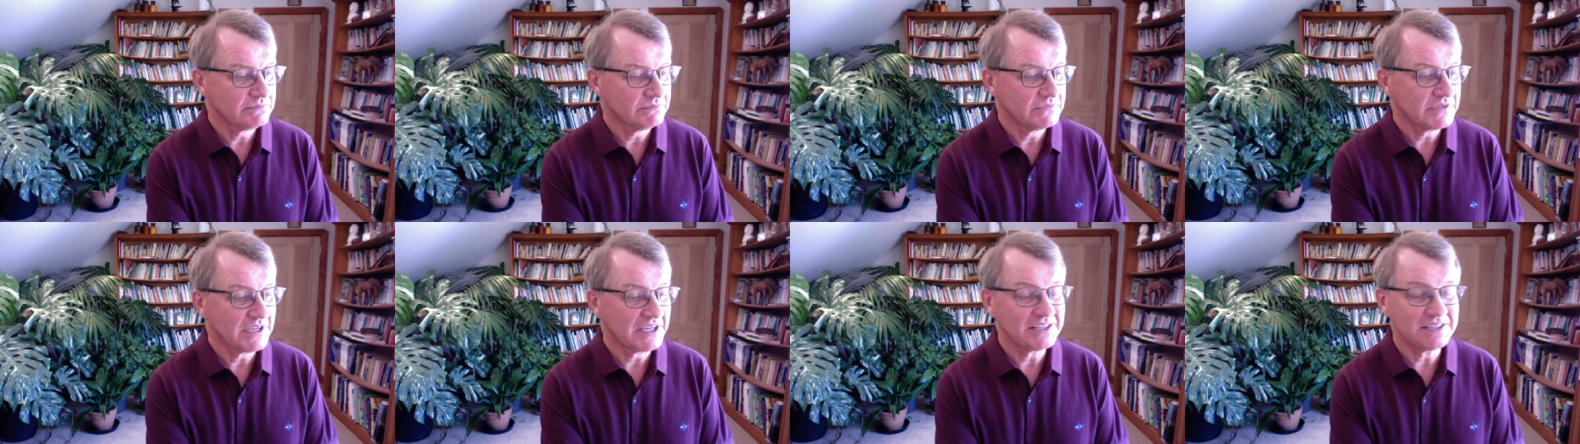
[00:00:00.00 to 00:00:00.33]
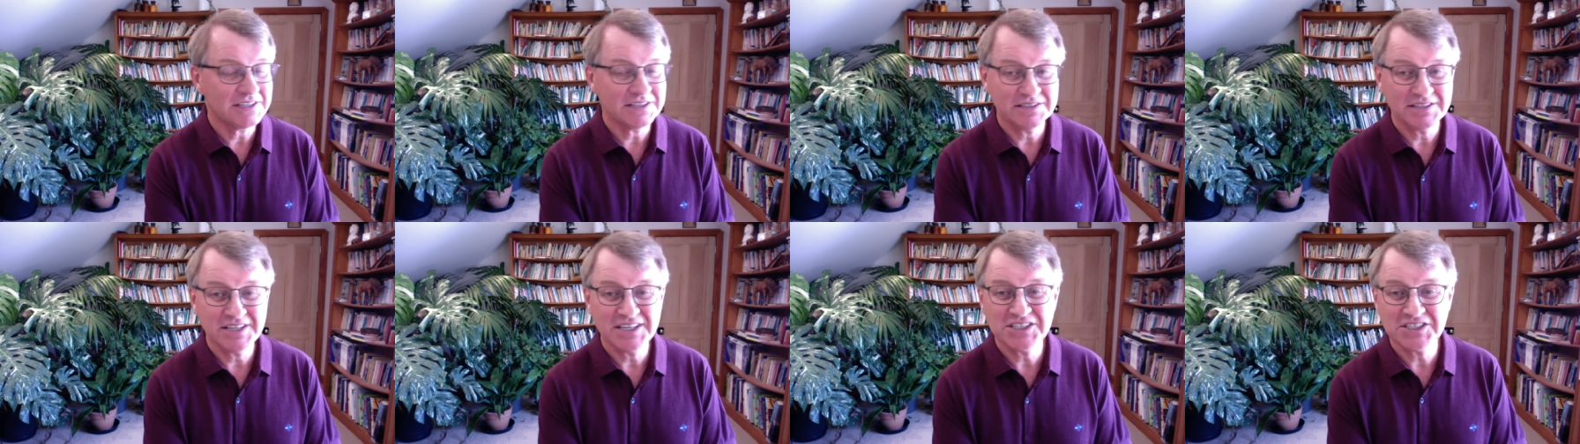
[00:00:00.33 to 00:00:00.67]
that
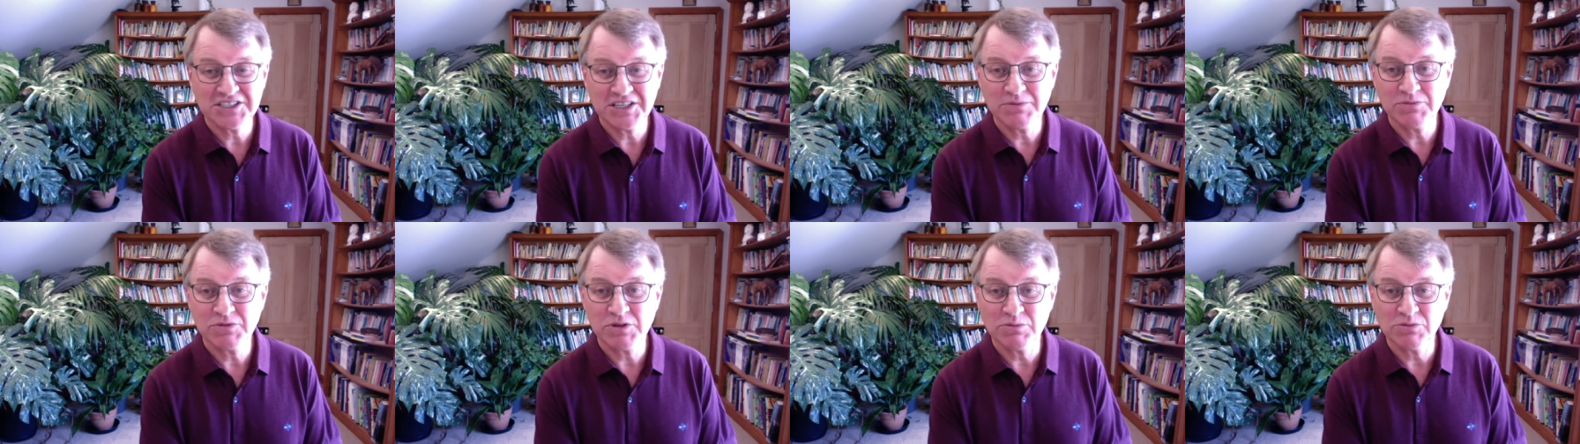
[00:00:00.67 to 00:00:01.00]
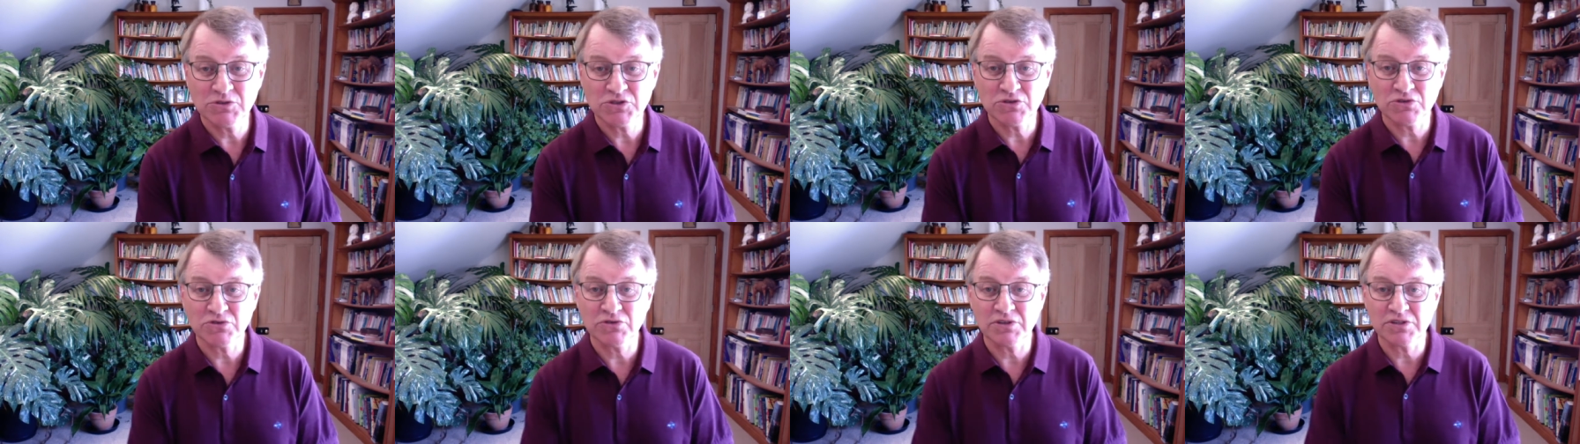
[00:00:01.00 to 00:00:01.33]
these
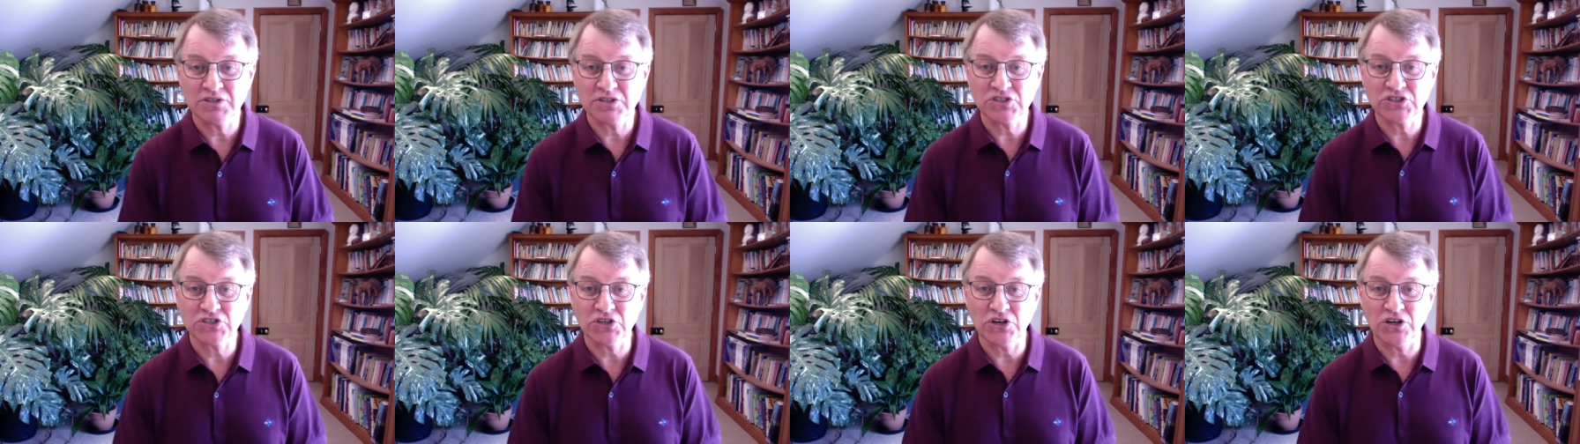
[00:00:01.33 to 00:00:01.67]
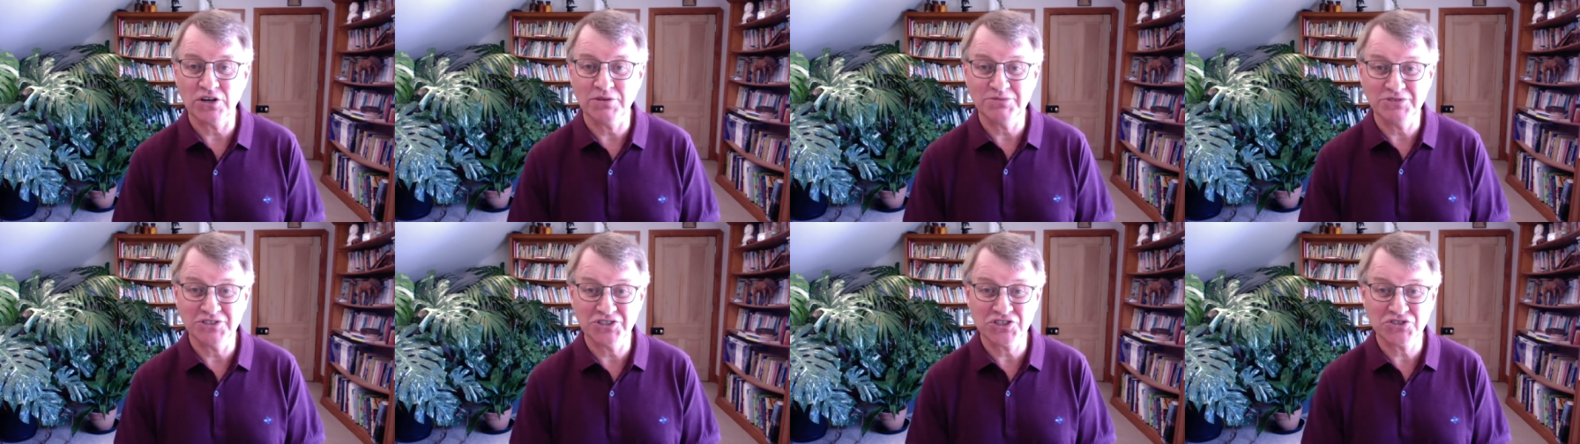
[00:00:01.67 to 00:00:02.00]
symptoms were at the
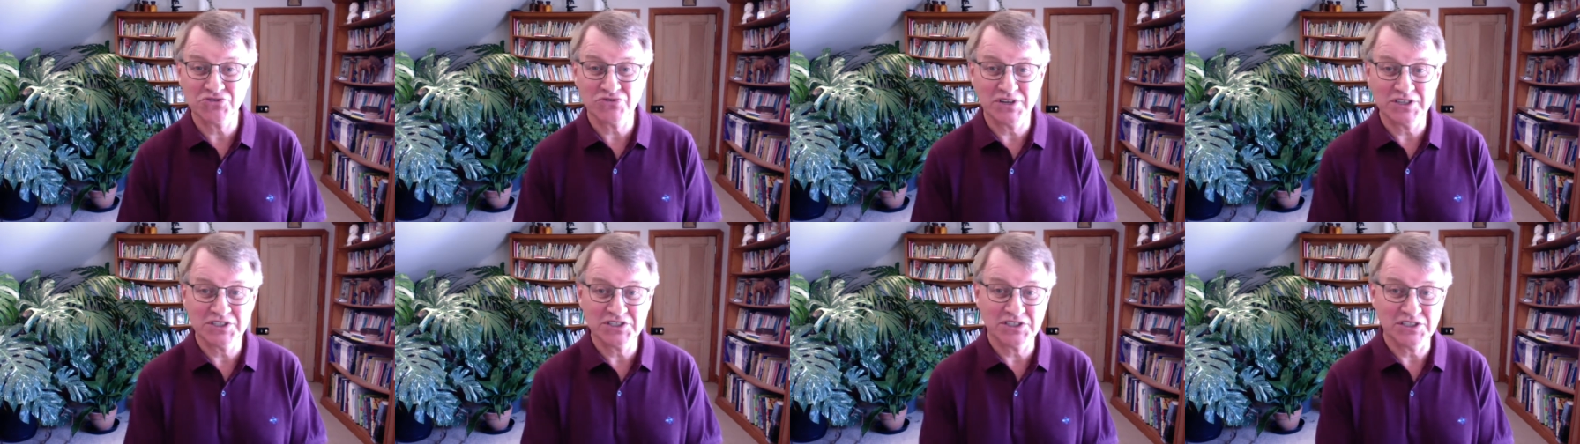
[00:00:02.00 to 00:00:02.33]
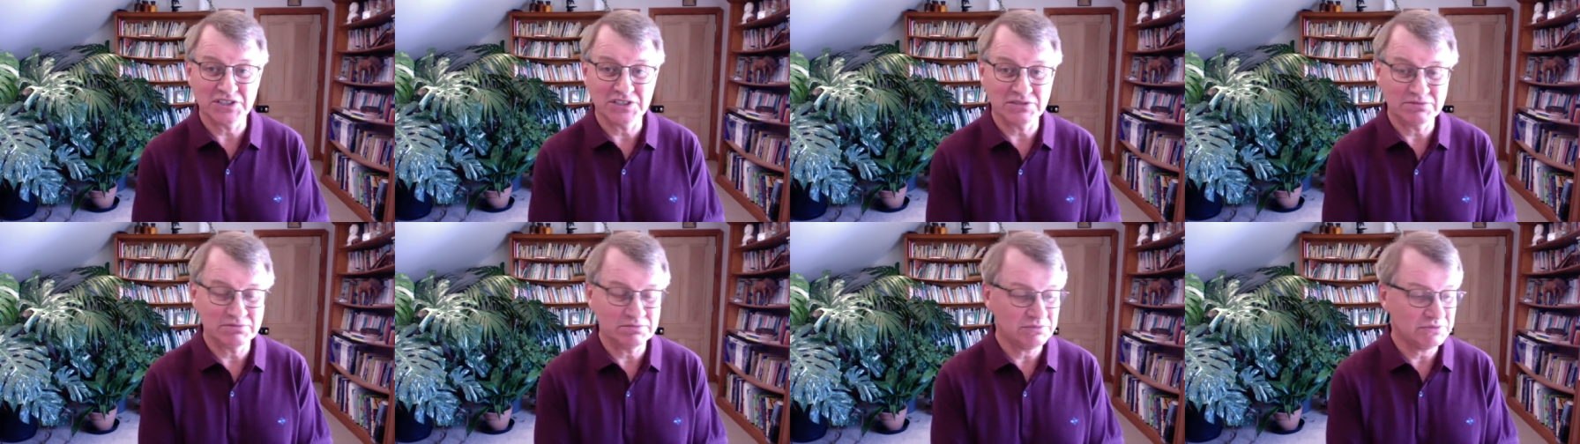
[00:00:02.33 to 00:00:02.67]
time distressing.
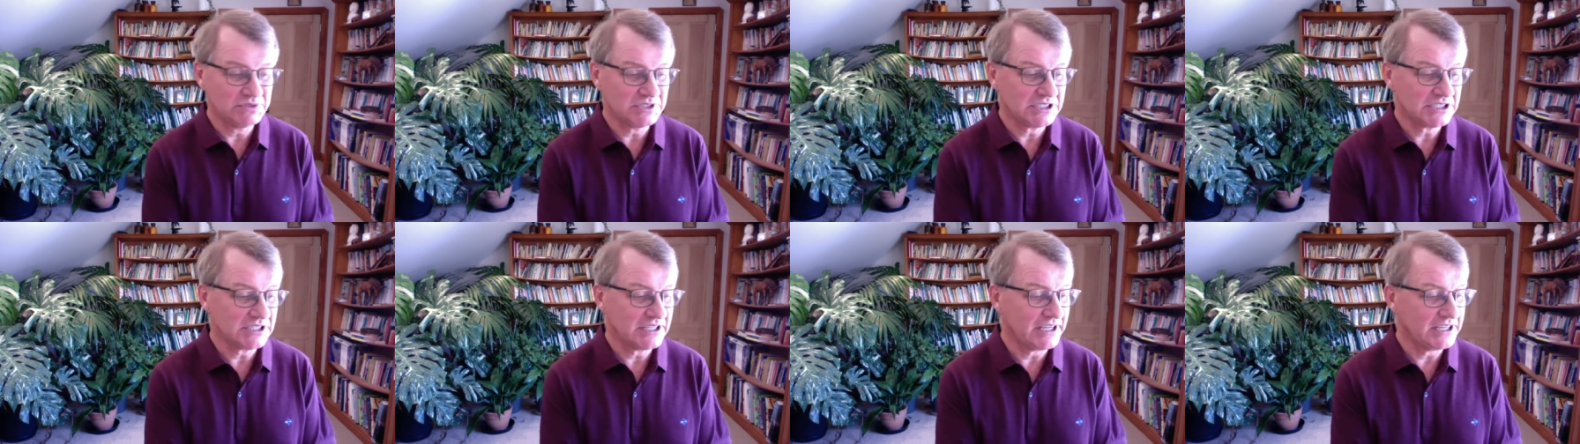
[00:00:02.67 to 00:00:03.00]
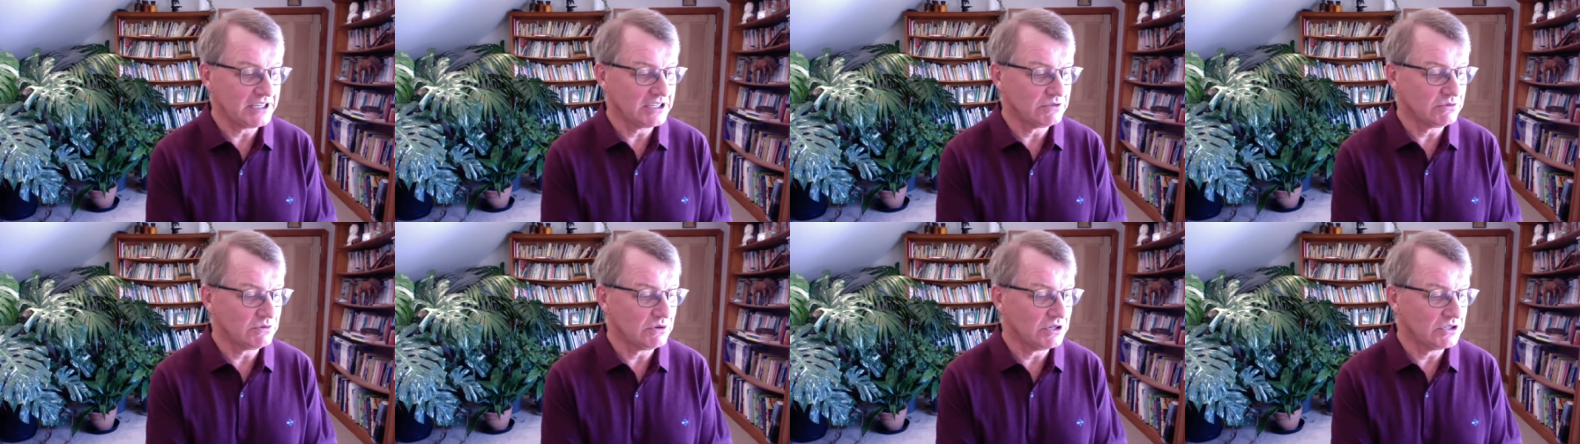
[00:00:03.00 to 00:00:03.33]
This
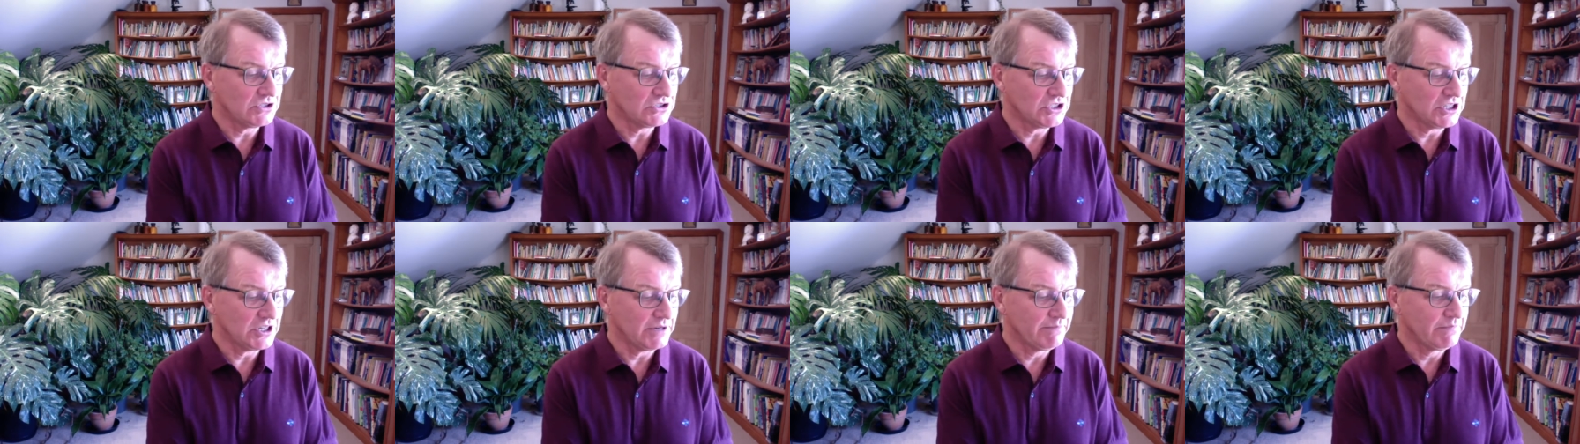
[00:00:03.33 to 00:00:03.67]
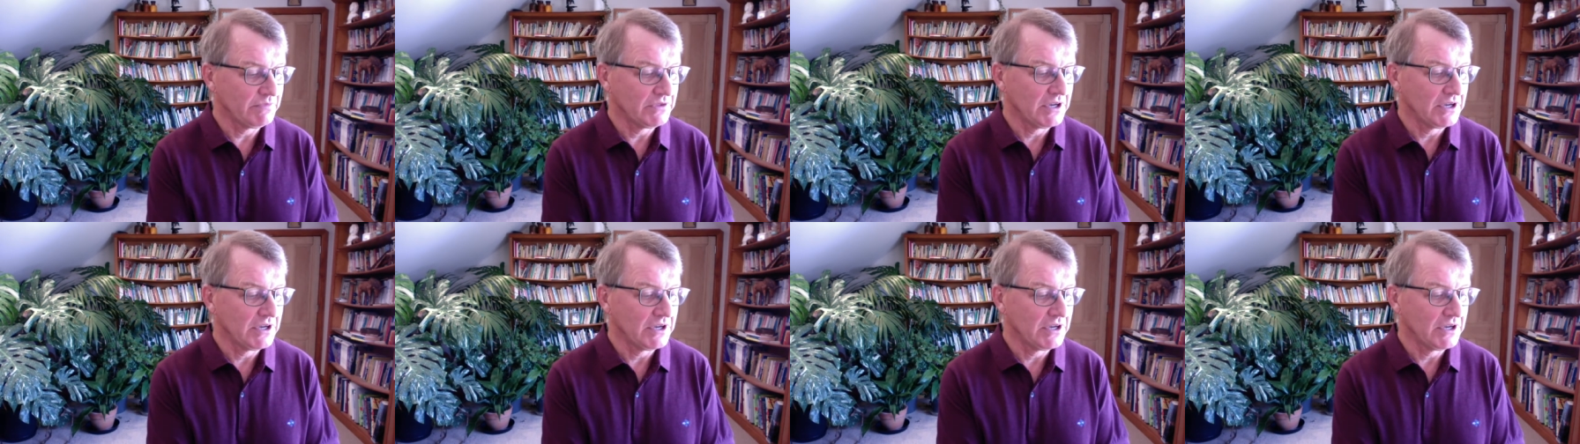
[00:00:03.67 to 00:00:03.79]
lady writes here.